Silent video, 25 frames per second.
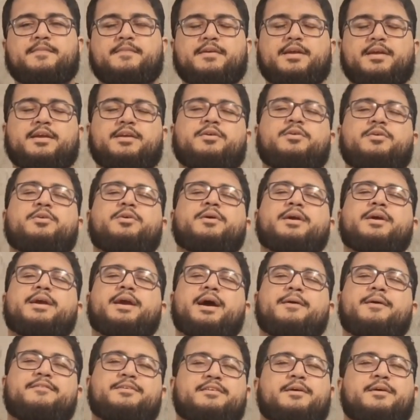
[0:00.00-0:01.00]
they usually
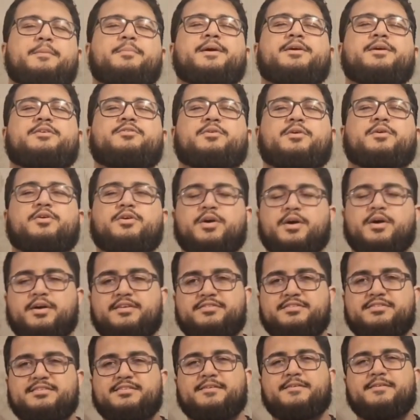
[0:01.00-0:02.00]
have some extra
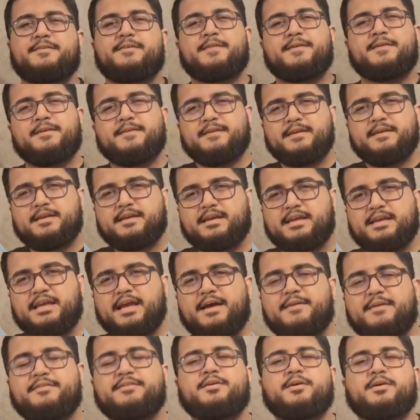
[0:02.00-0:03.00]
costs
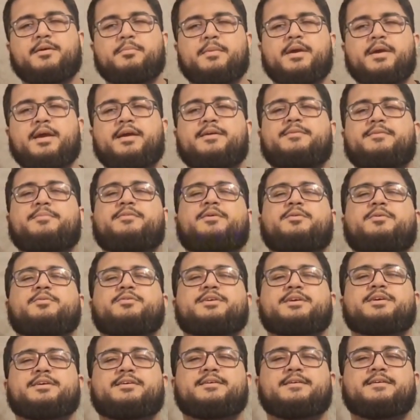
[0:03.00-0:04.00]
after a part of
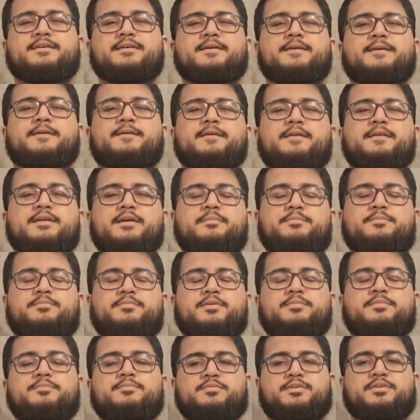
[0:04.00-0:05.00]
using them
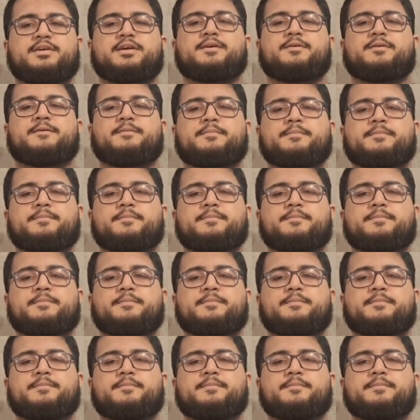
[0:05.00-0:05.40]
for free.